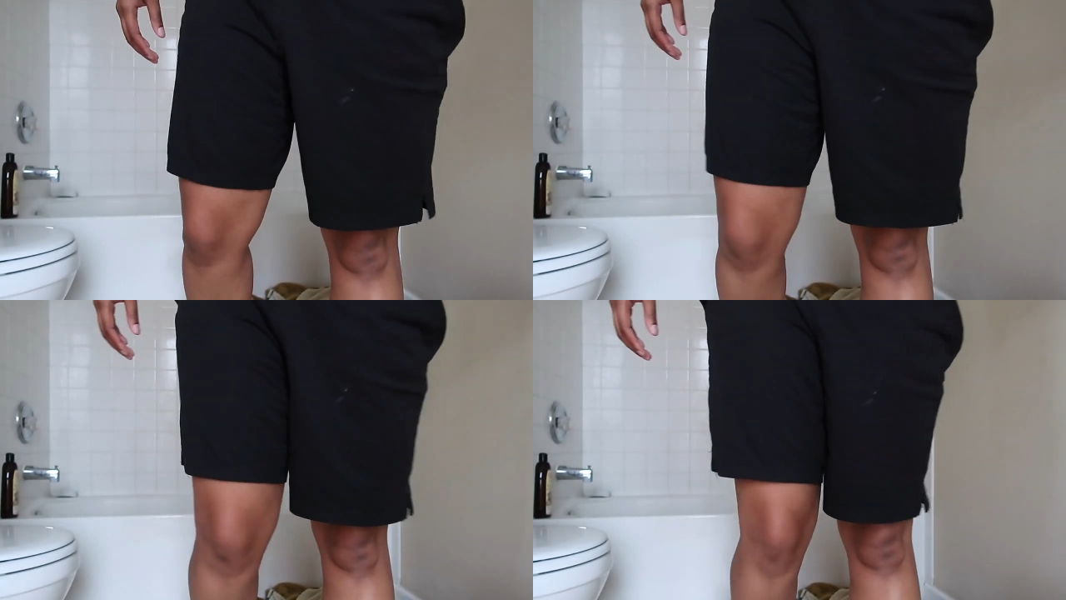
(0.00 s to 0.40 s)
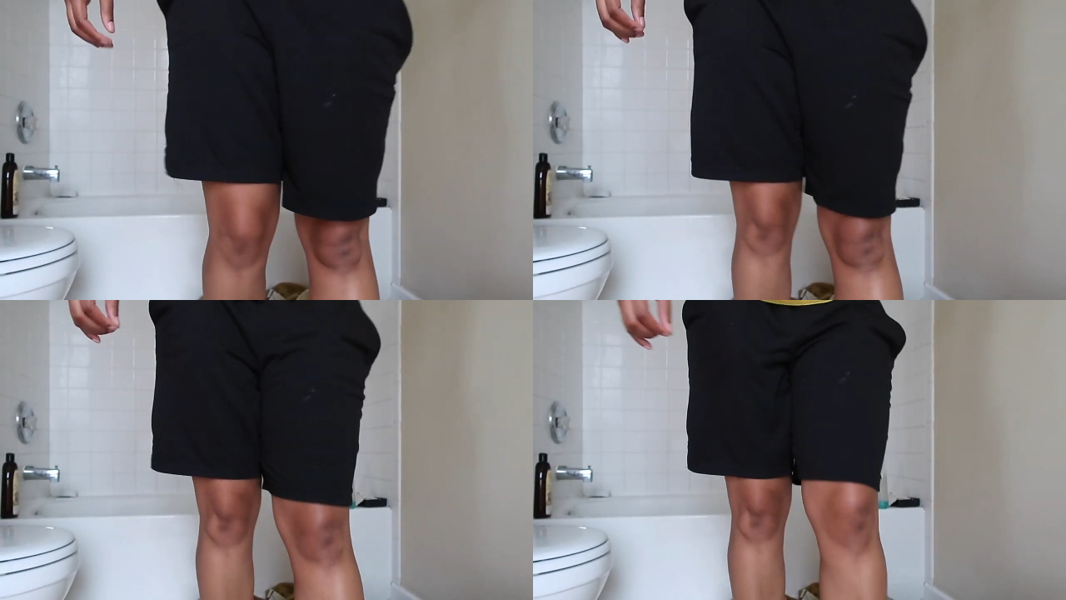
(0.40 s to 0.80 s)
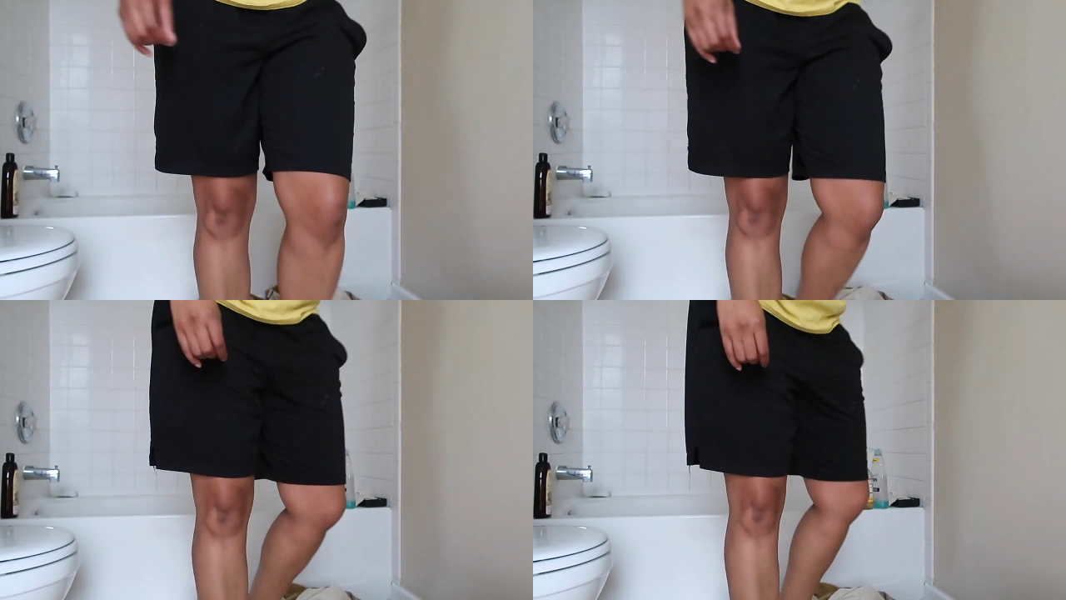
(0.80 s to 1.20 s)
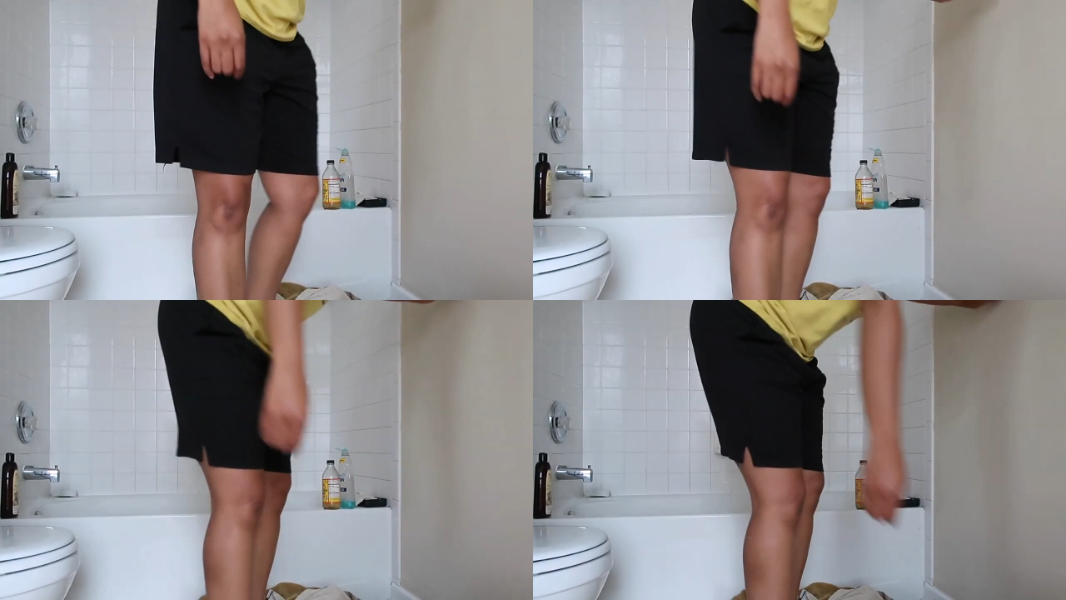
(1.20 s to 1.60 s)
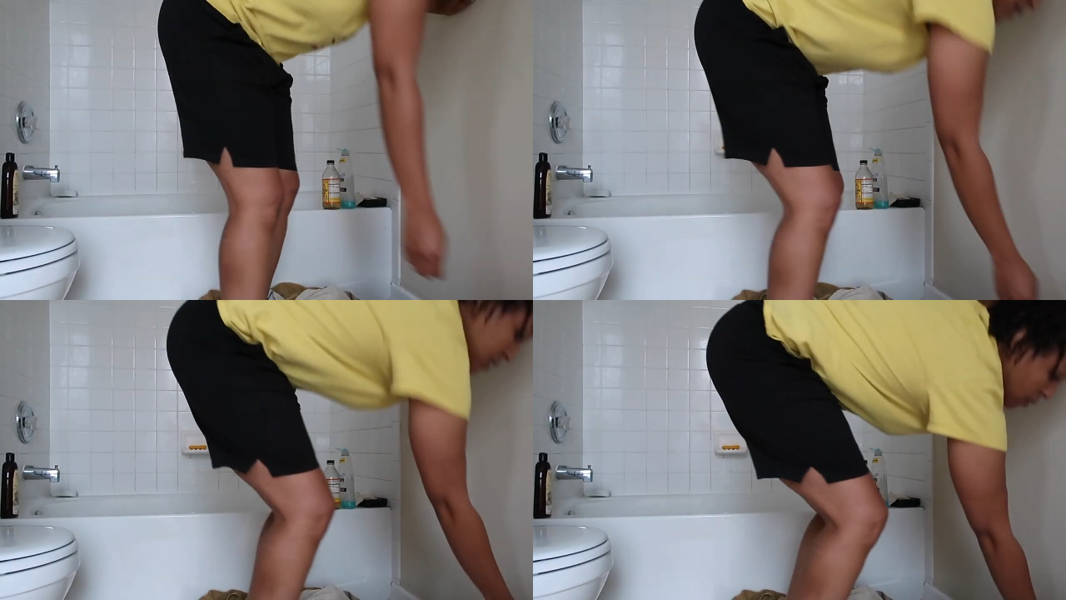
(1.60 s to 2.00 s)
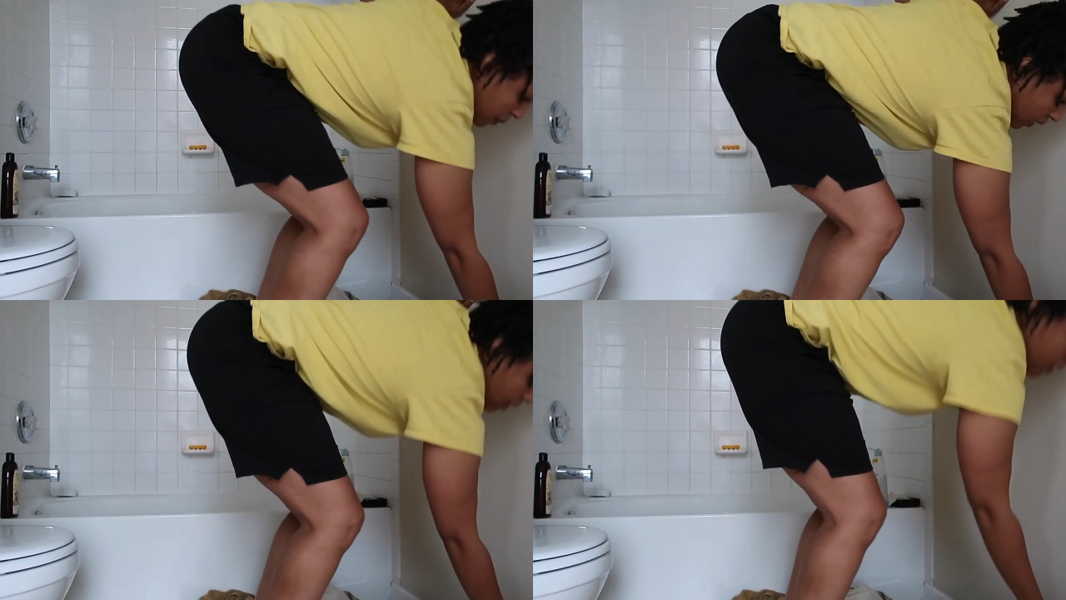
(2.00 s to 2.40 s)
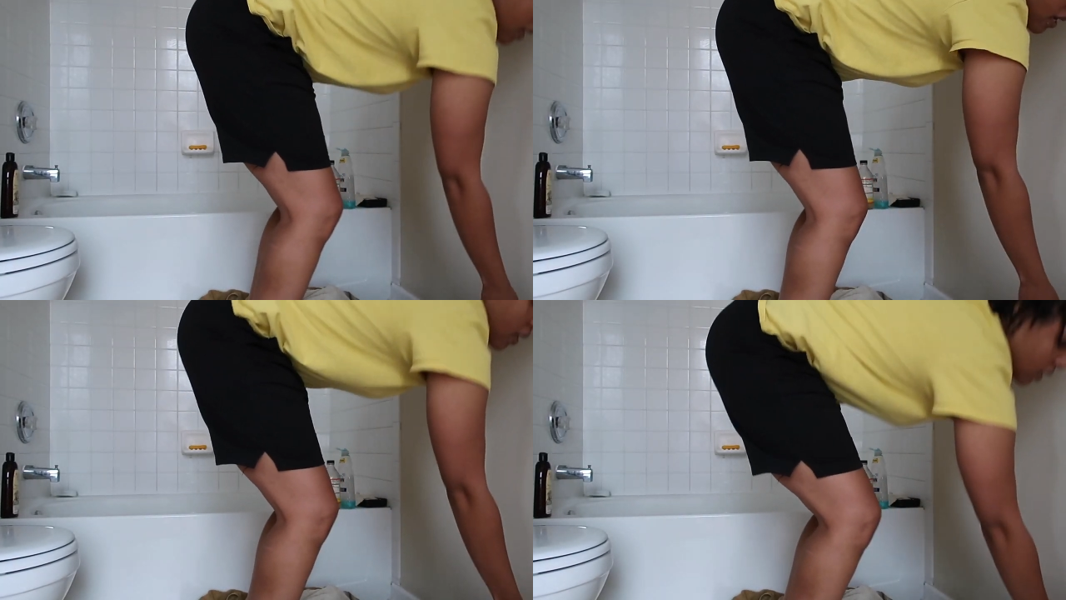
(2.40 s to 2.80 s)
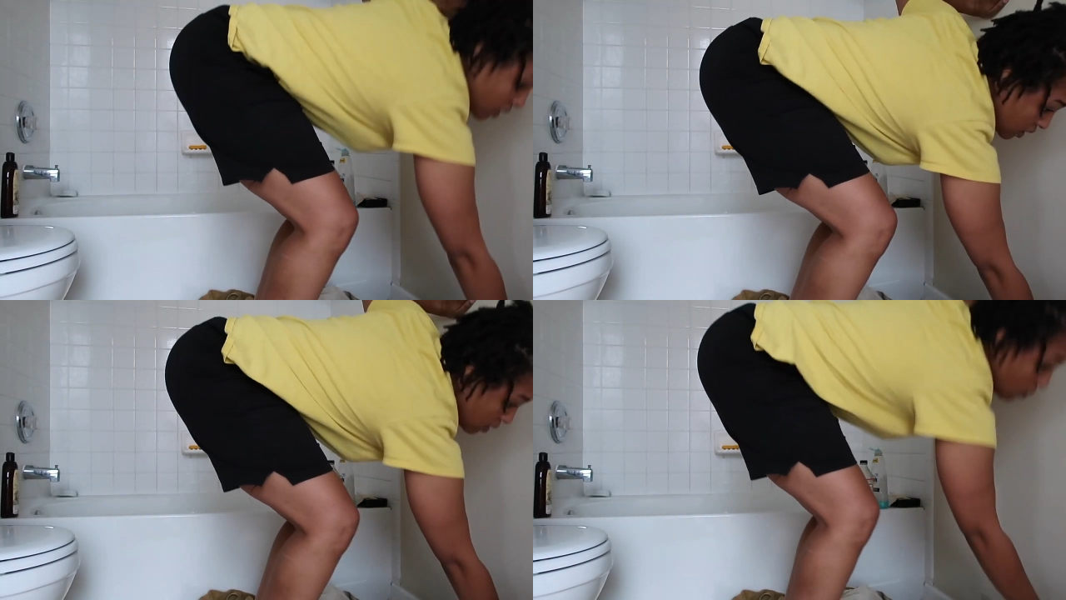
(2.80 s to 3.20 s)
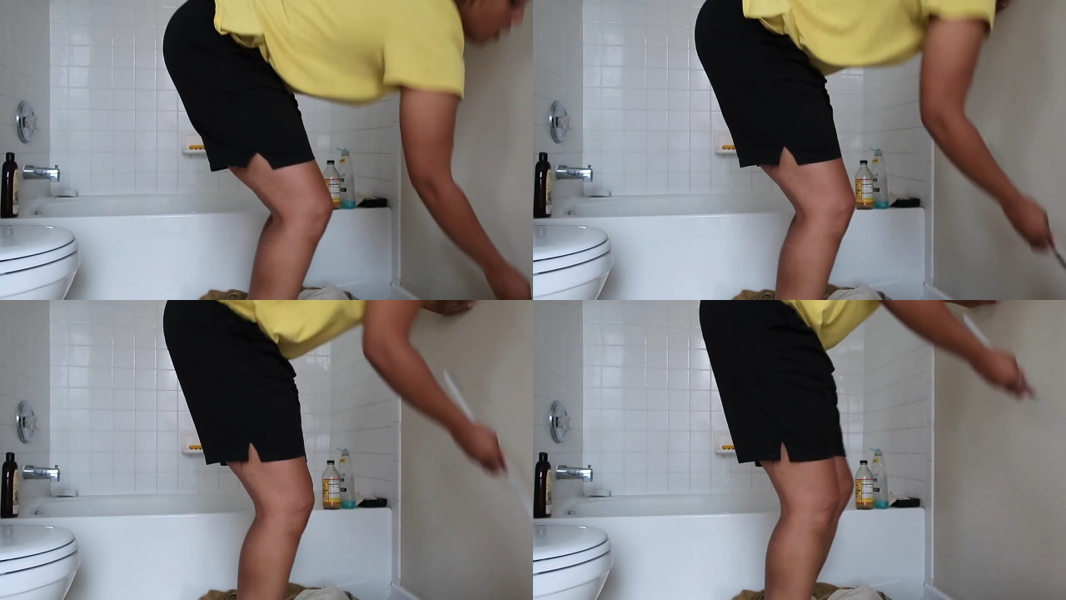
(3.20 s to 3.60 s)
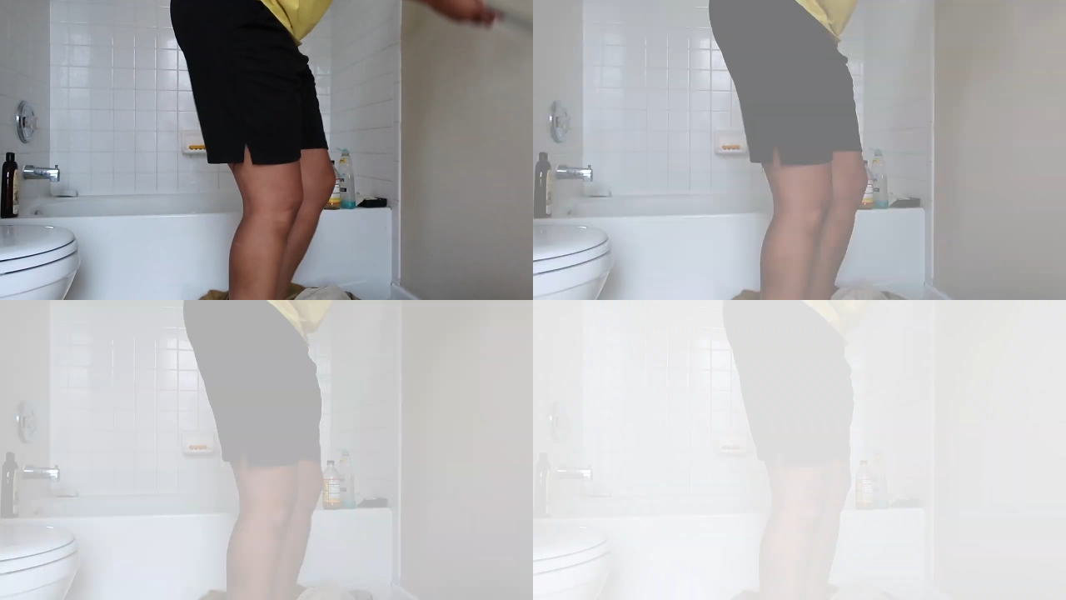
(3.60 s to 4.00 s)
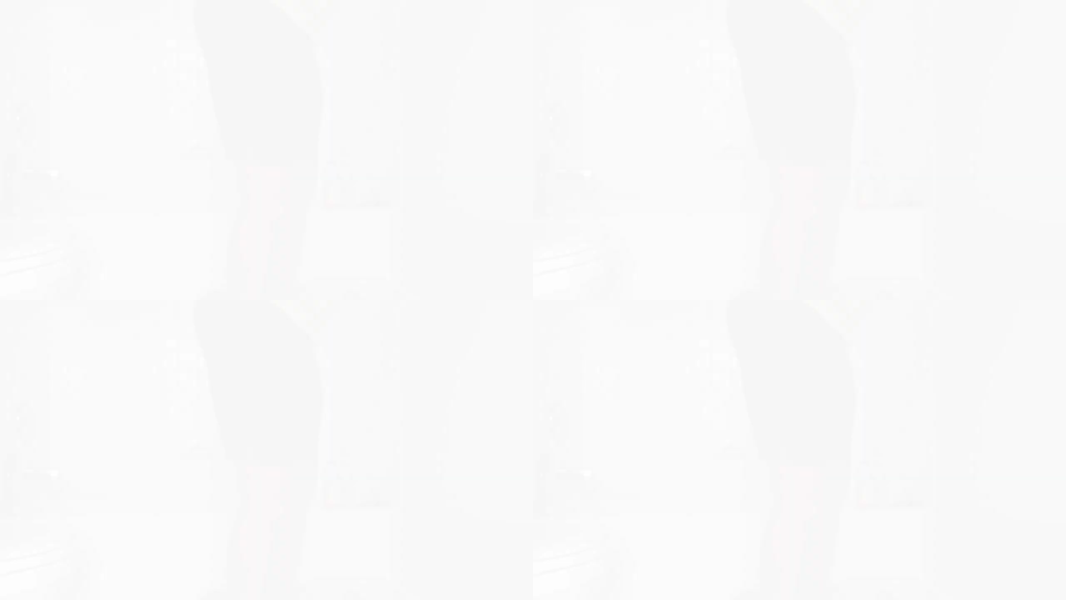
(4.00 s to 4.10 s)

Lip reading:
Nobody's mouth can be seen.